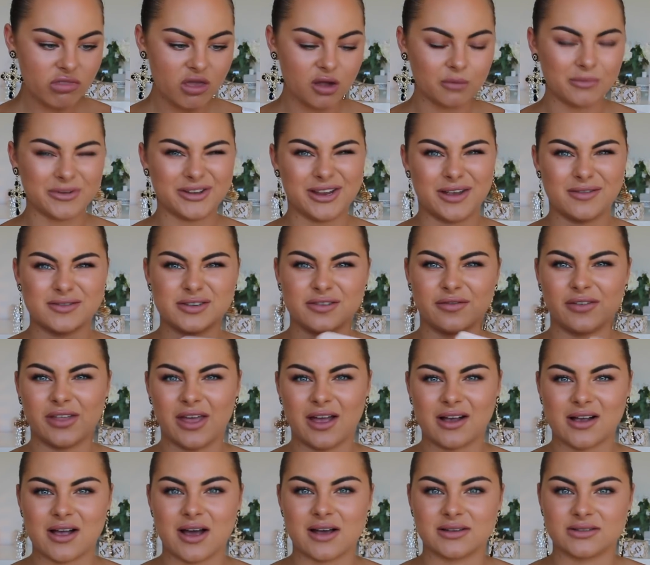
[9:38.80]
when you have to fill
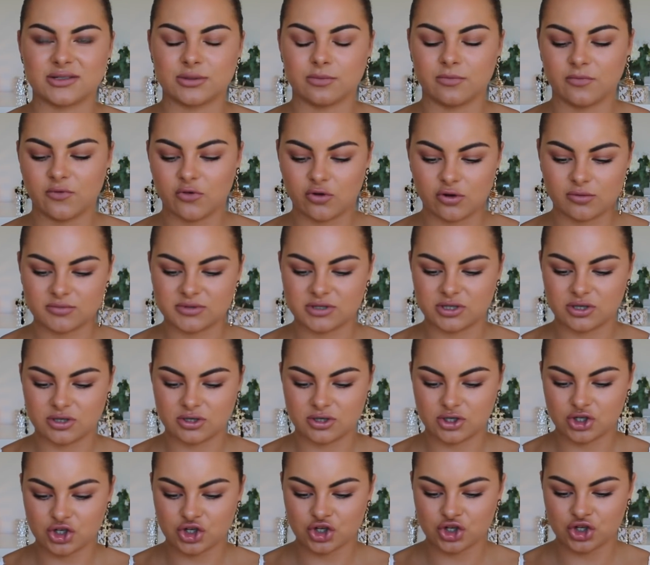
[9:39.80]
out custom forms
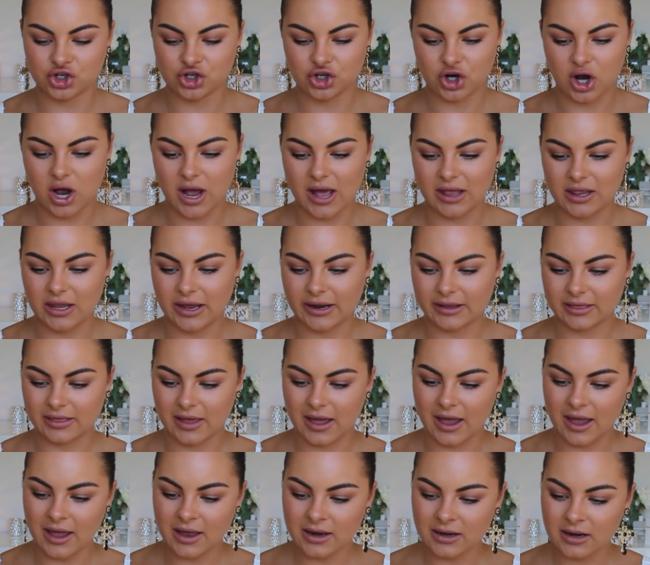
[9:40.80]
and shite like
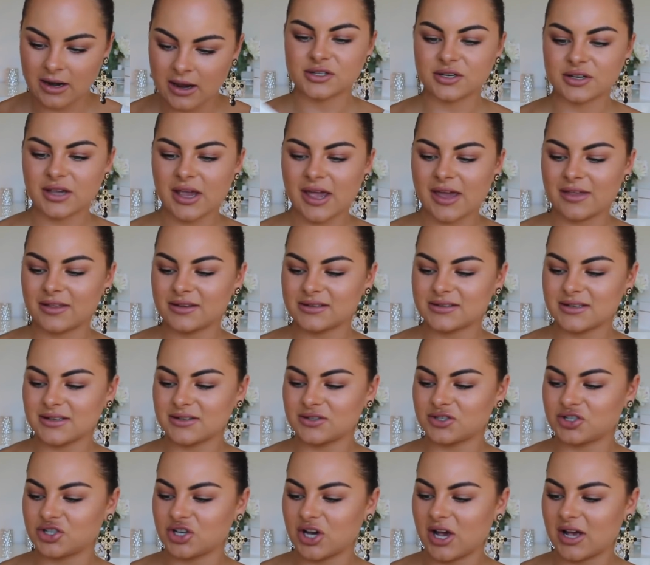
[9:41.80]
that. So yeah, this
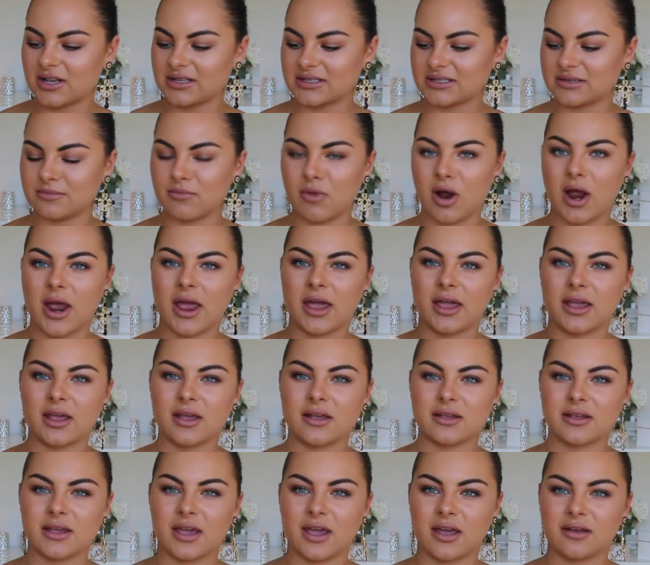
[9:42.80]
is just
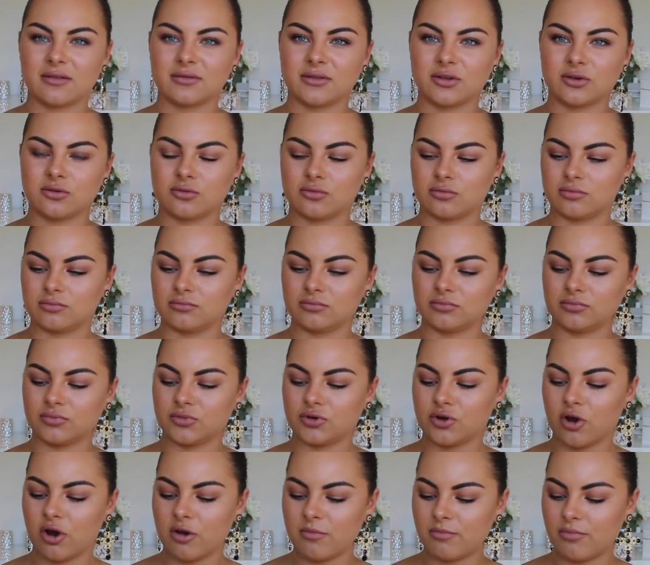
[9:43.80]
my little
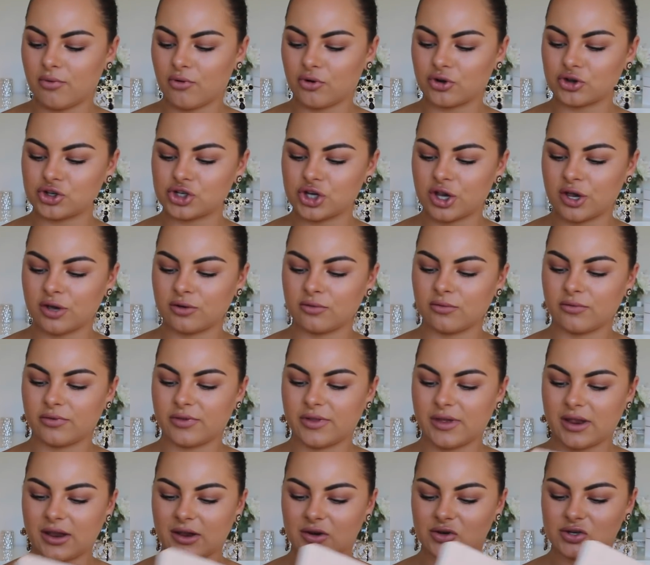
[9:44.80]
notebook journal
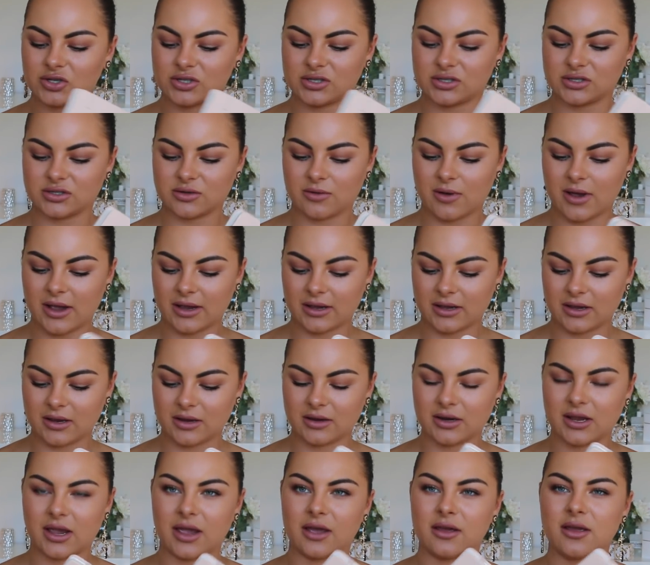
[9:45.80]
thing, just so I
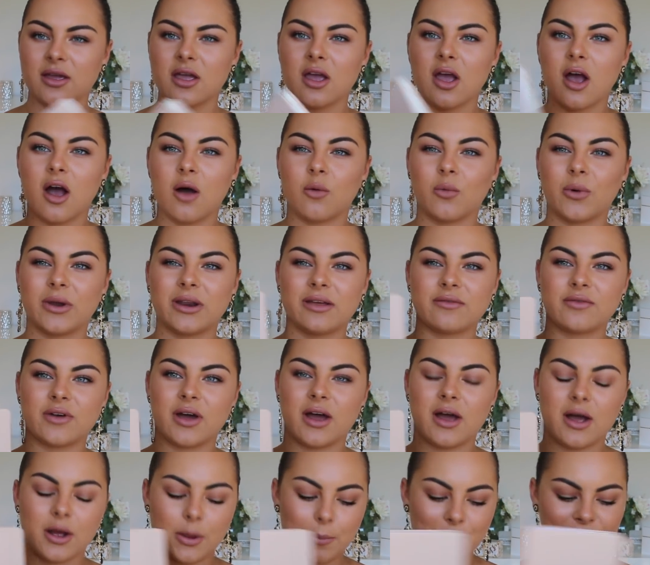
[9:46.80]
can
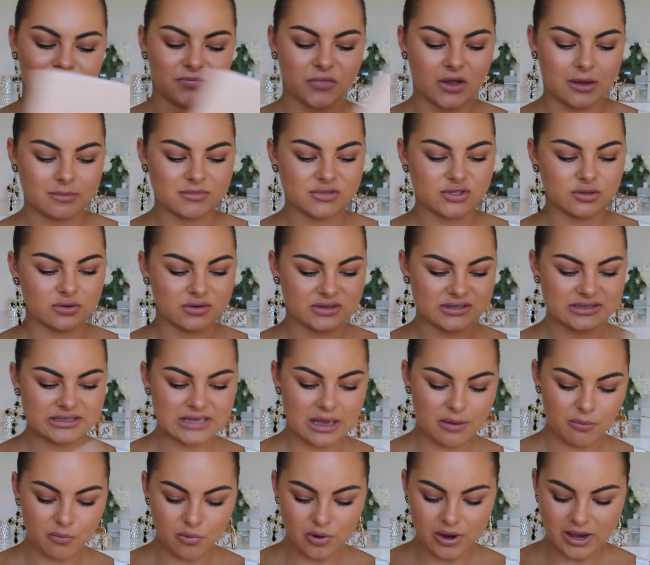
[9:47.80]
whenever I'm sort of
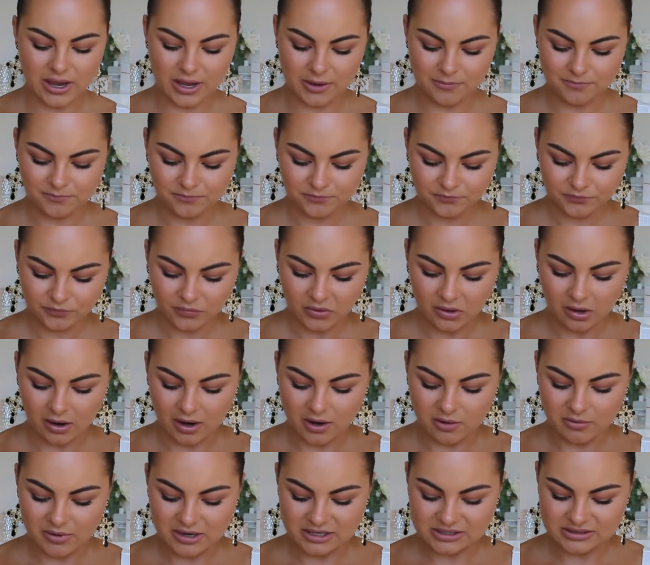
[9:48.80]
somewhere,
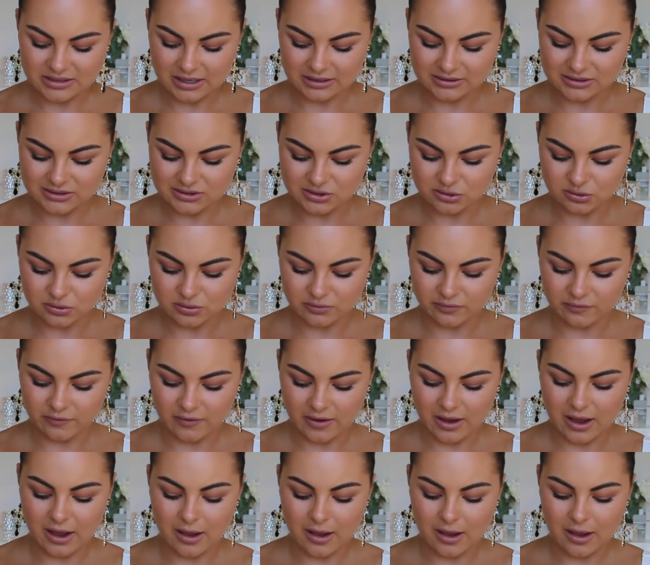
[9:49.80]
I always like to sort of